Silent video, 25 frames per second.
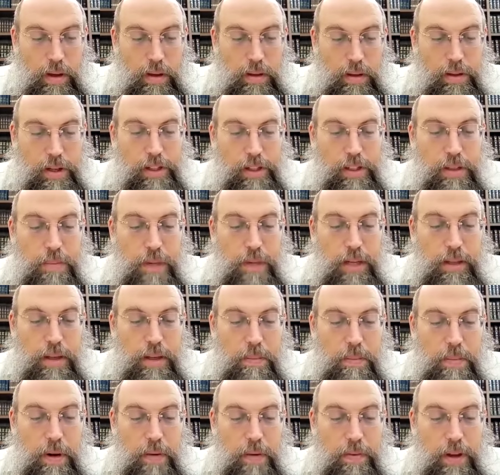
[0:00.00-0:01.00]
Tashima
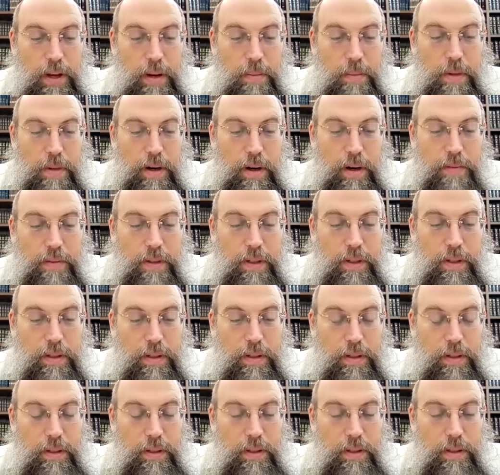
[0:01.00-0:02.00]
Dam Rav Chia Baravin.
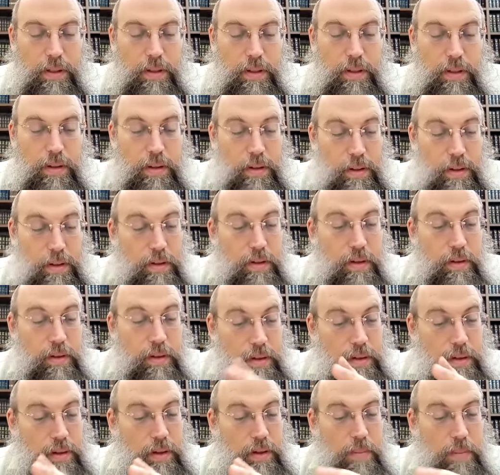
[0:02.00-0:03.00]

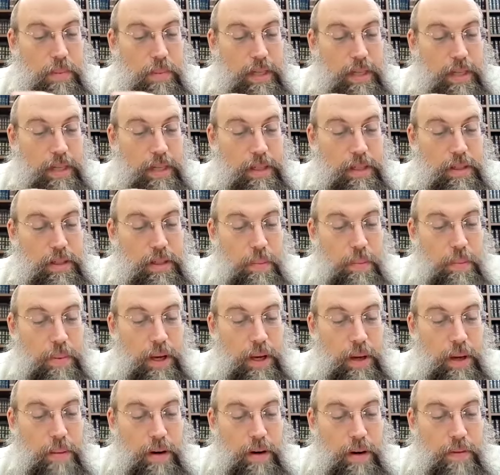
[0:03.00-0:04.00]
Come and listen. Rav Chia
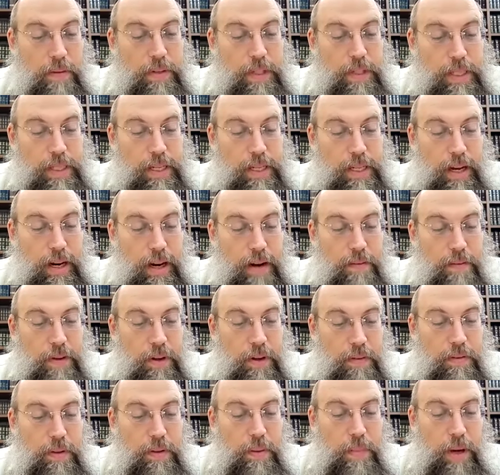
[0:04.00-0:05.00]
said, "Have you
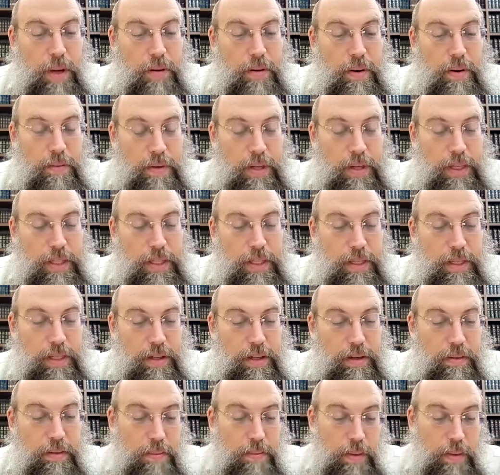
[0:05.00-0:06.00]
ever the Rav
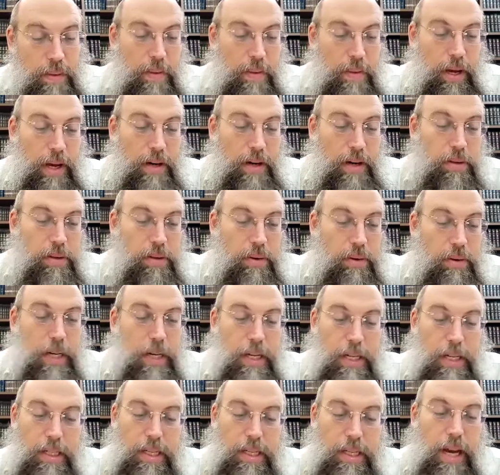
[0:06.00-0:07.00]
Chisda? We had a story
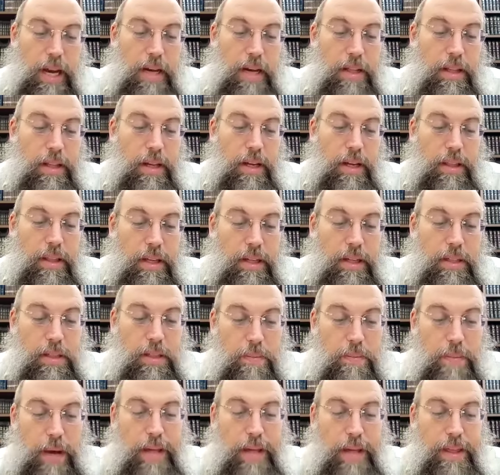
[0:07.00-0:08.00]
exactly like this. The
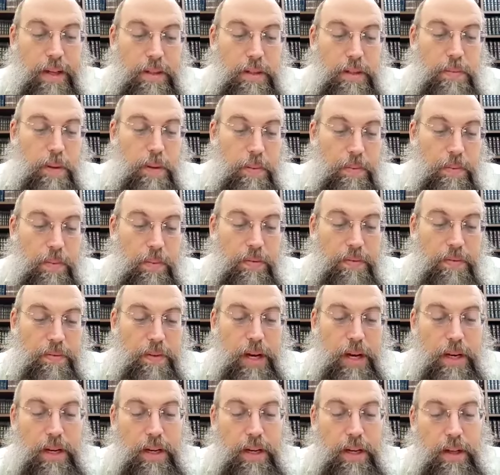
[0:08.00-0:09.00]
bathhouse people were
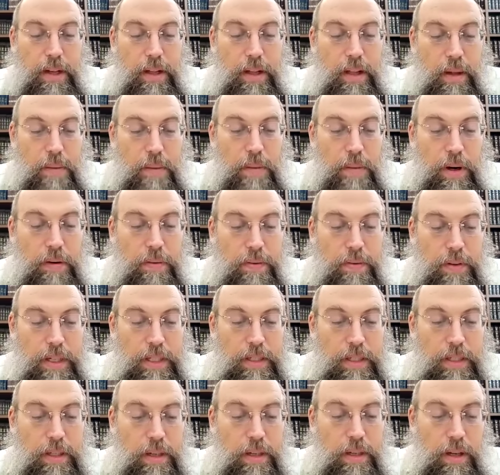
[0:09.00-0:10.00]
fighting by Rav
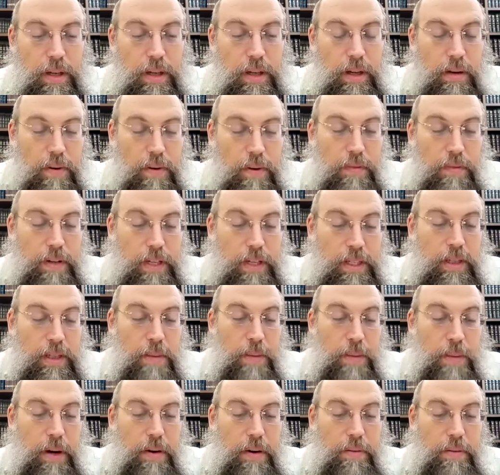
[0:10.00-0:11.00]
Chisda. Rav Chisda
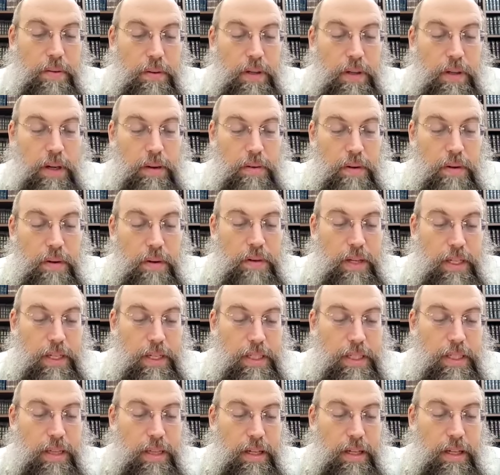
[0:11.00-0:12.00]
Bay Ravuna, and Rav
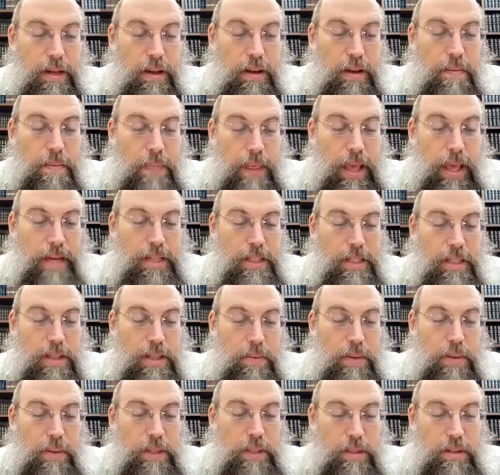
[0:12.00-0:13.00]
Chisda asked the
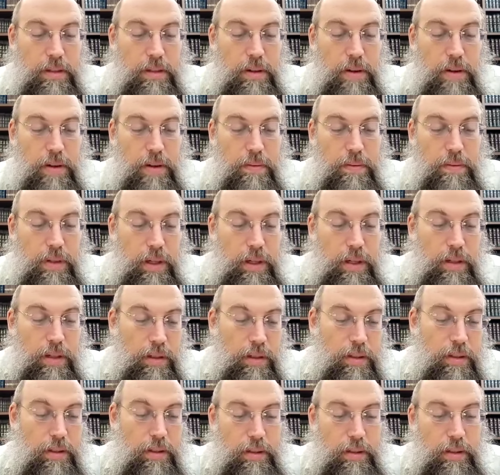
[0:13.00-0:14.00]
question to Ravuna."
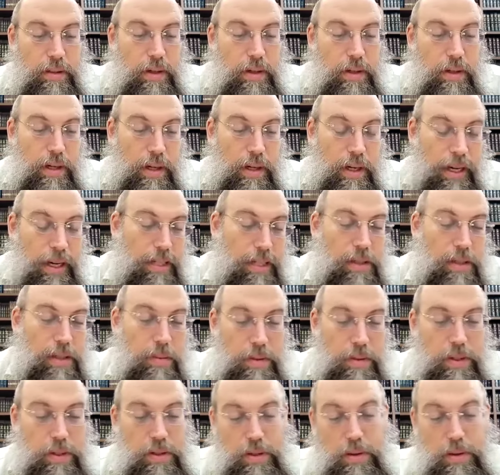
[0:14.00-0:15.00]
uh, I guess there
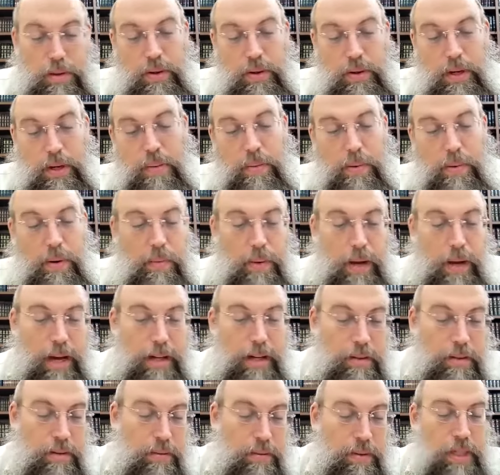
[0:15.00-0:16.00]
was a story where we
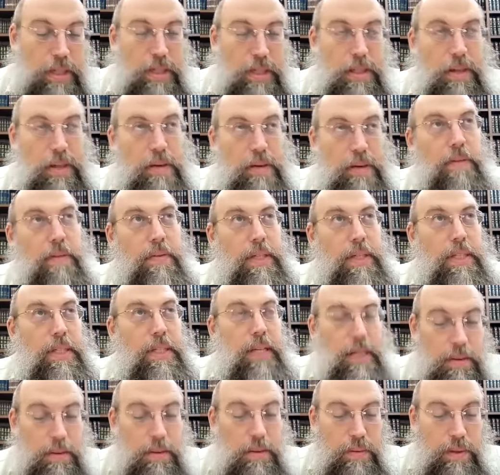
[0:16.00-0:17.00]
asked Rav Chisda, Rav
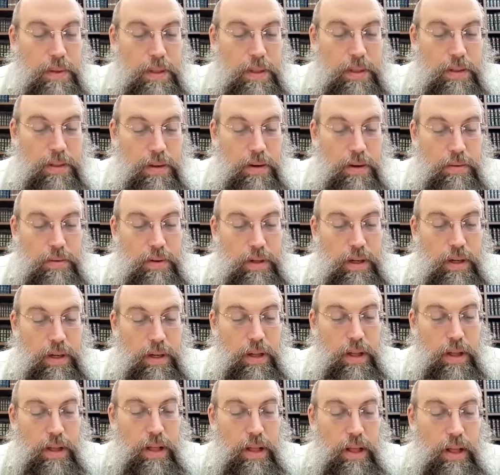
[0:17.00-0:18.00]
asked the question to Rav Huna,
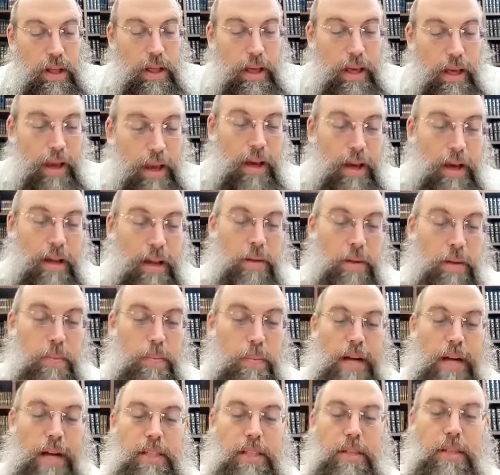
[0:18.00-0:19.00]
and the
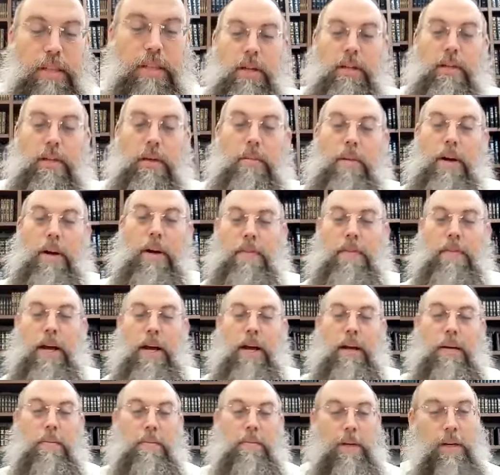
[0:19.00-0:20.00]
Pashtim Yehadam Rav
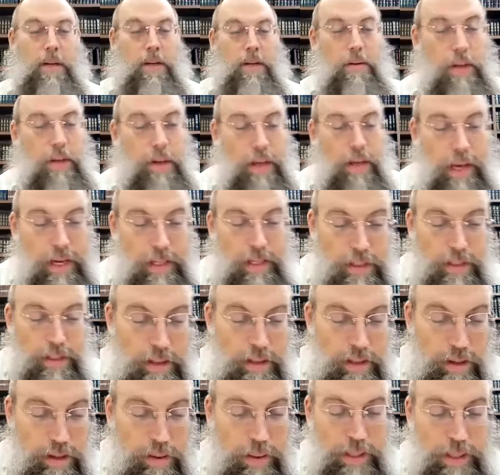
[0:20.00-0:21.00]
Nachman, and they answered
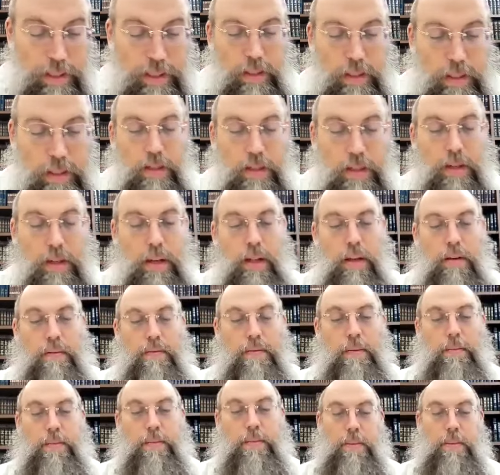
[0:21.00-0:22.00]
the question
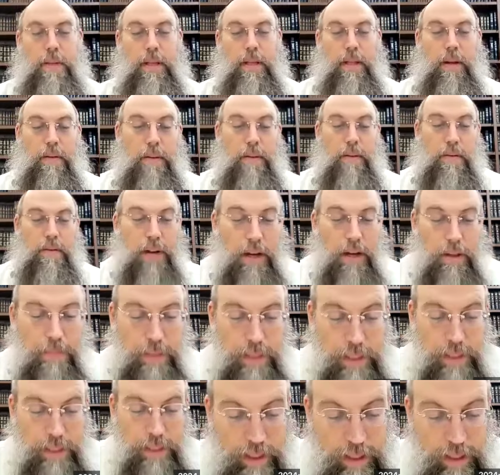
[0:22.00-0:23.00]
from something that Rav Nachman
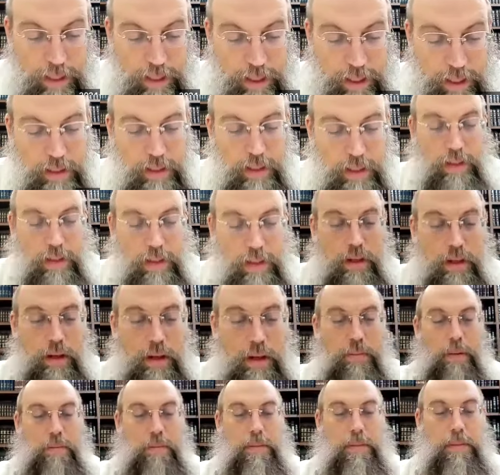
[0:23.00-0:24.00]
said. It says,
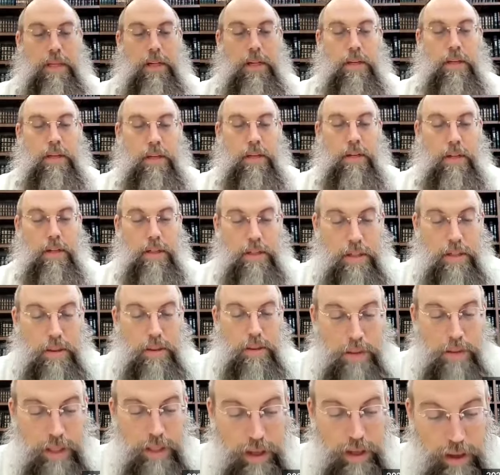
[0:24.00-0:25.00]
Kalmam and Shein Yachalitzi
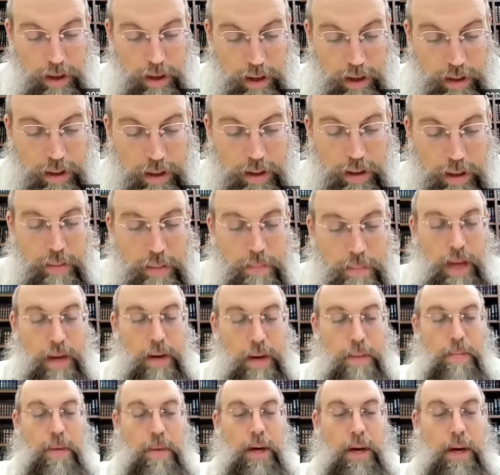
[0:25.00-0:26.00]
B'dayanim,
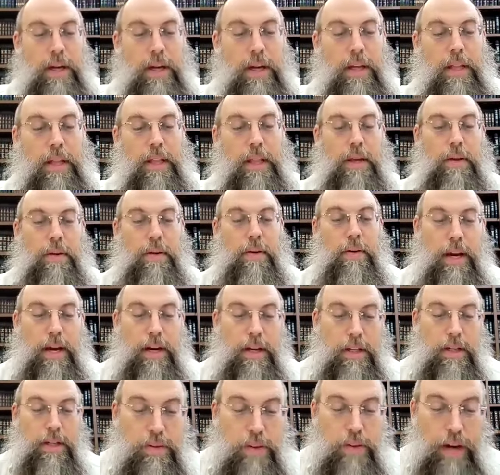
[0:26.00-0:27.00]
any money that you can't
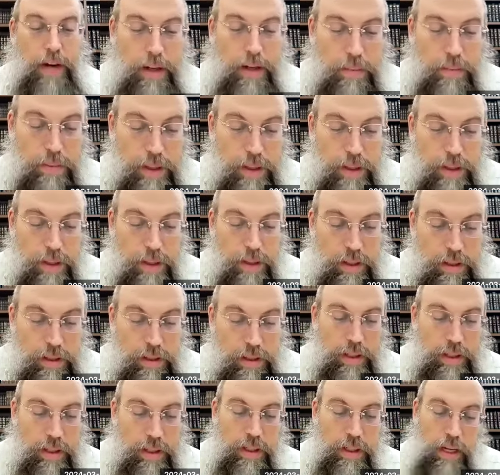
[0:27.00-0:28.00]
extract with the
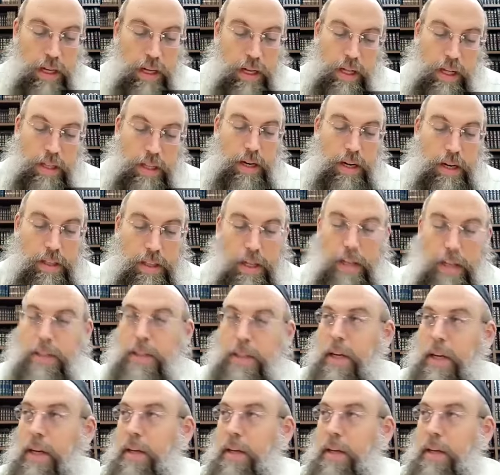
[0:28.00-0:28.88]
judges, then Ekdeshe